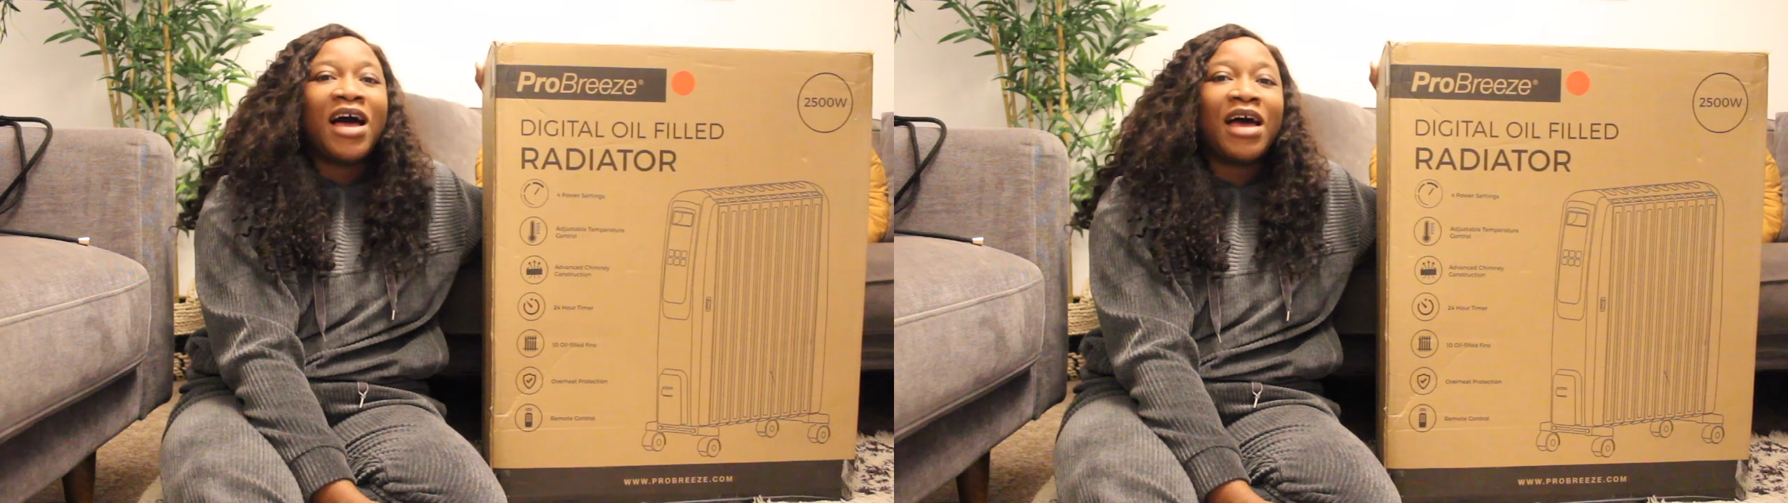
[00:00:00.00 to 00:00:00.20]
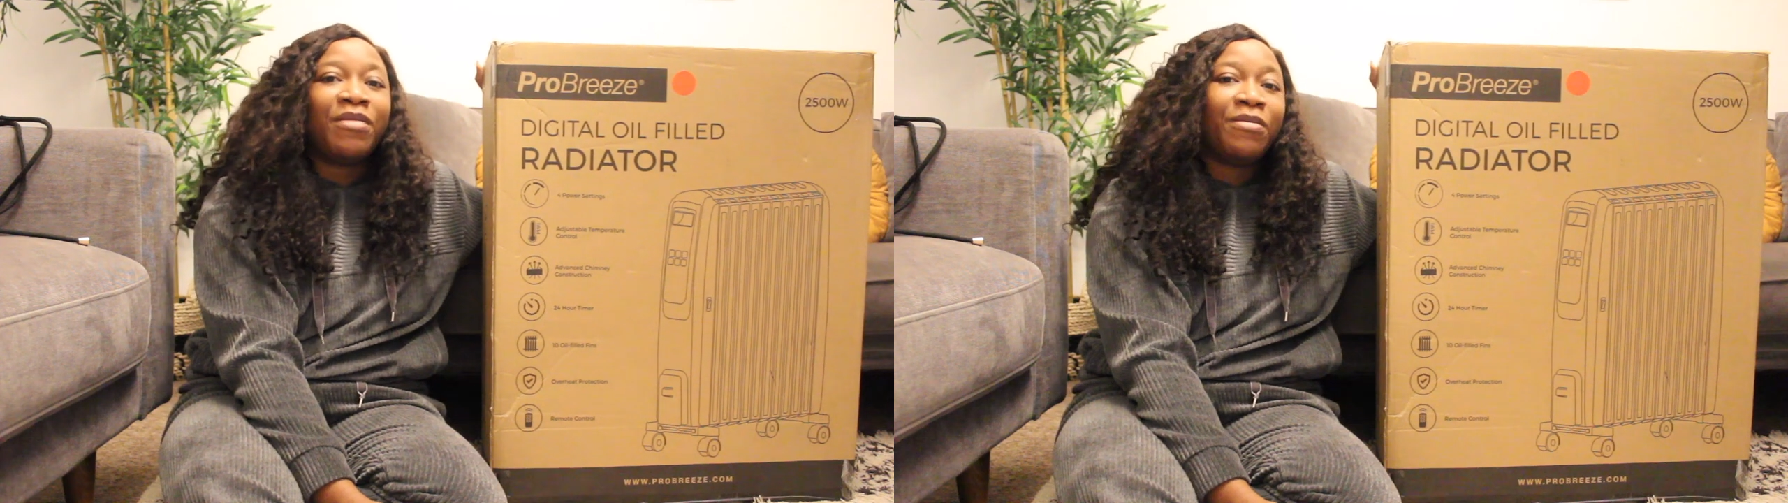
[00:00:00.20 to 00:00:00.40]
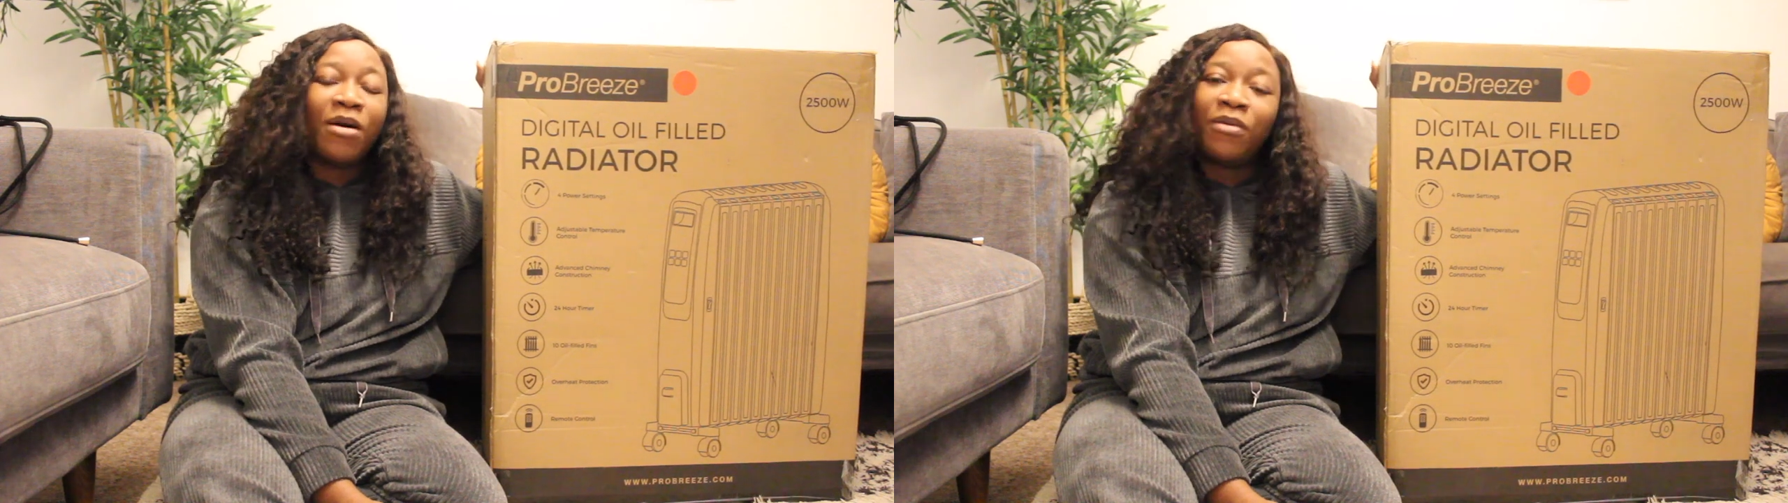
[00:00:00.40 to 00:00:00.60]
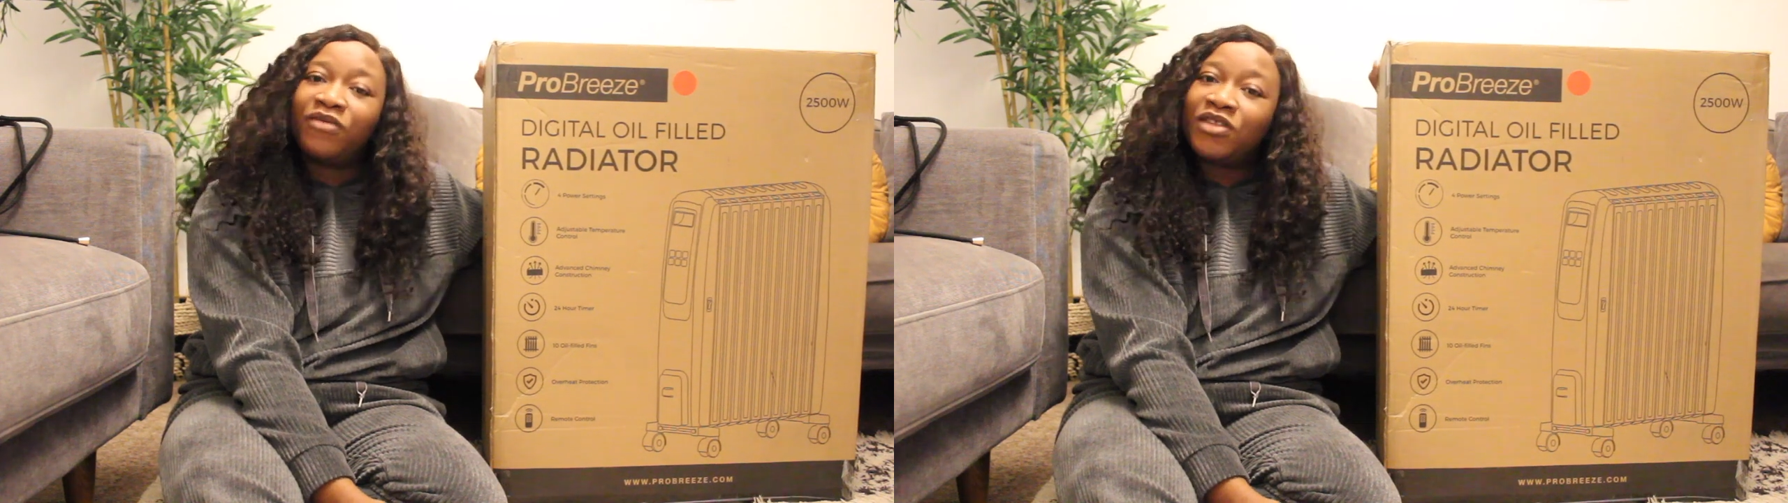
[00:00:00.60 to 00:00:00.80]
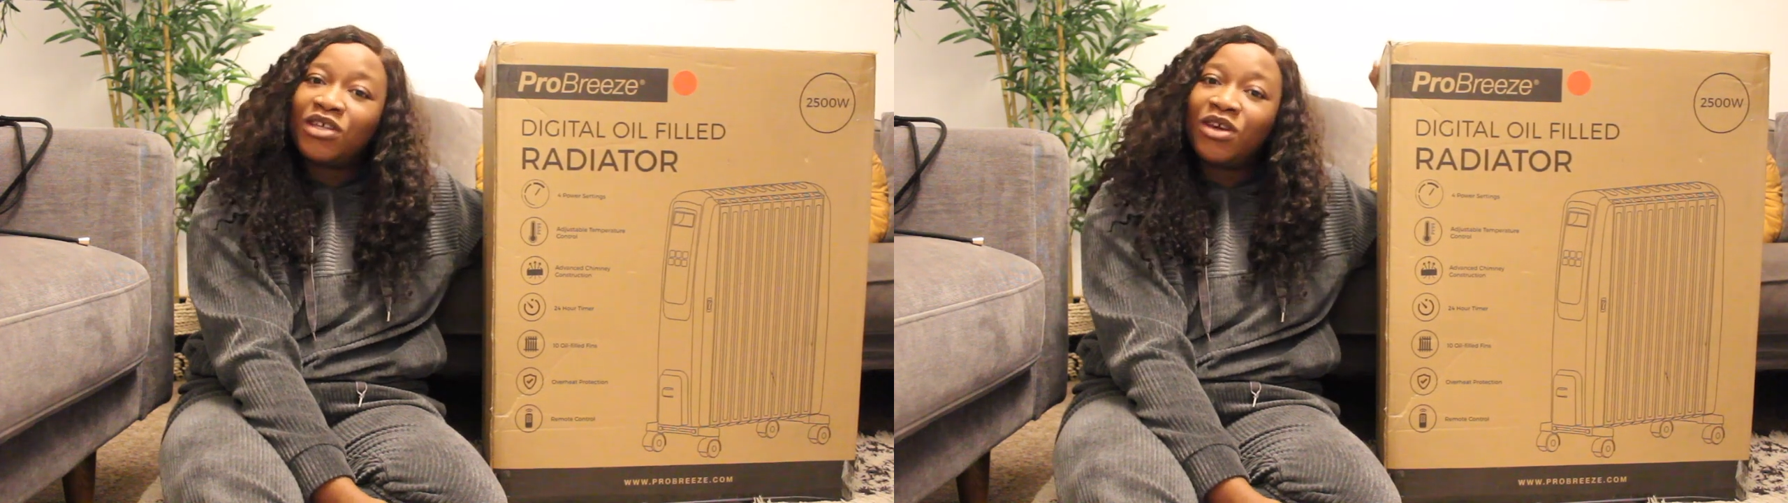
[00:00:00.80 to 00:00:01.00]
I'm a mom
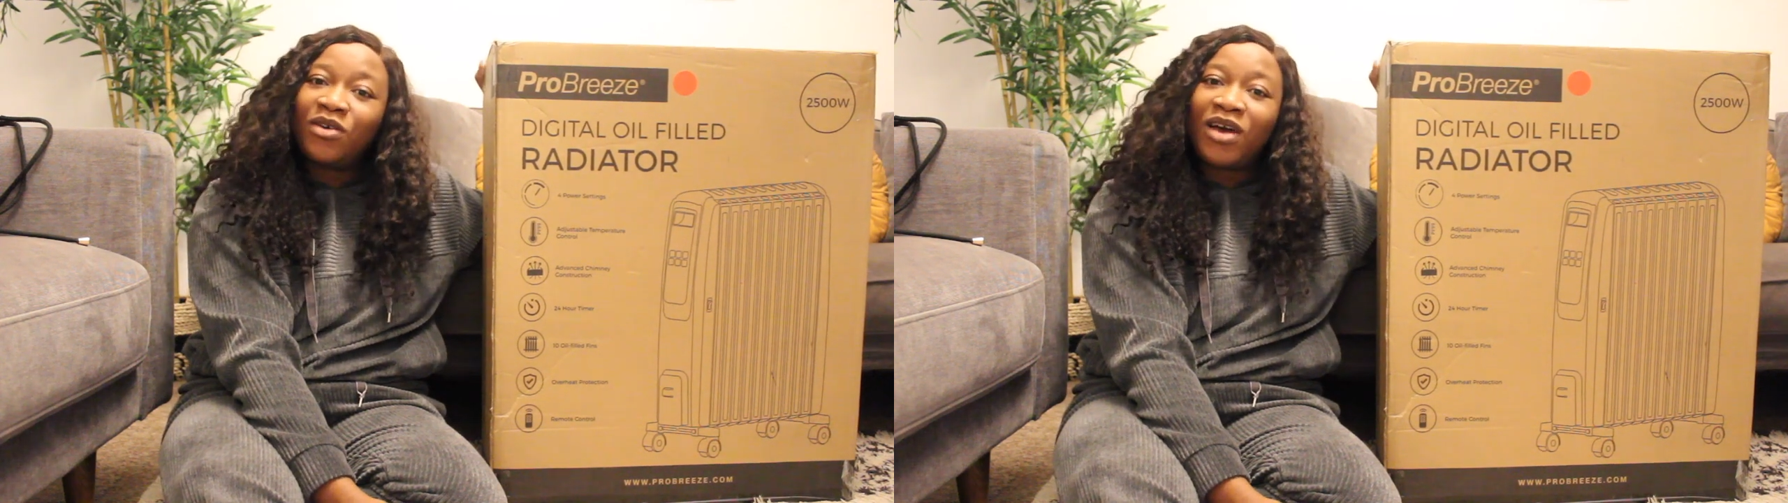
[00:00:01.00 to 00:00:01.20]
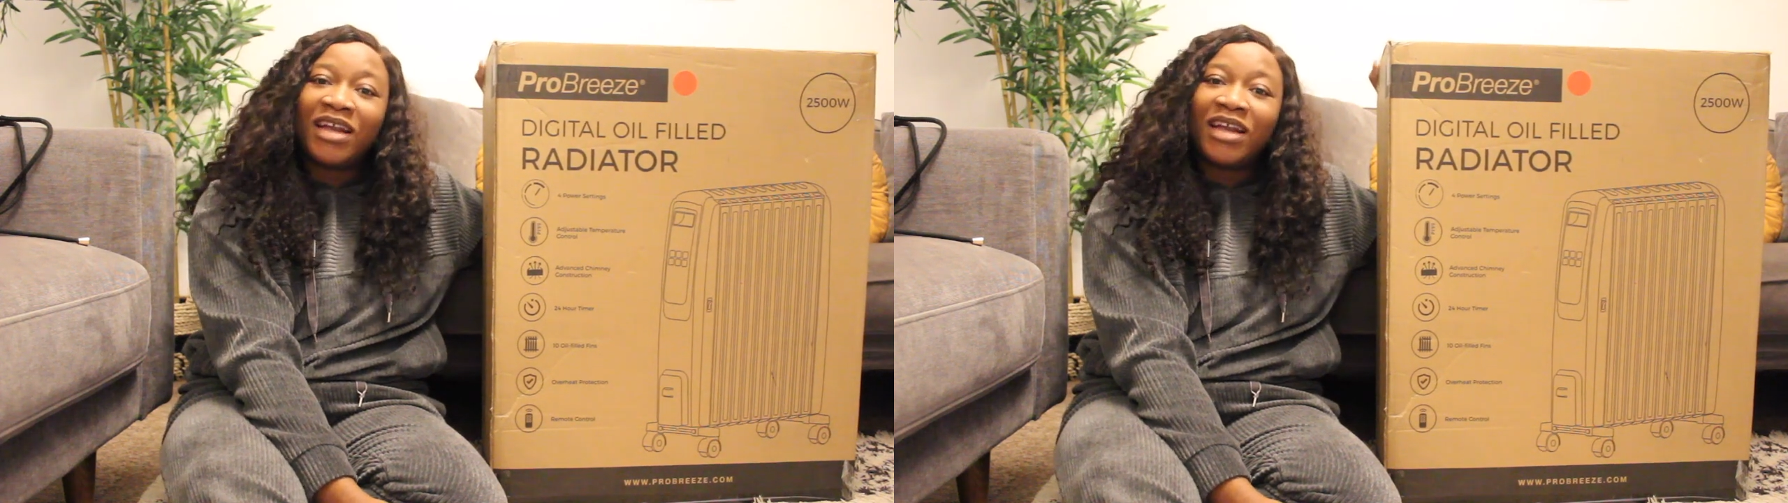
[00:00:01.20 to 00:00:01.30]
of two and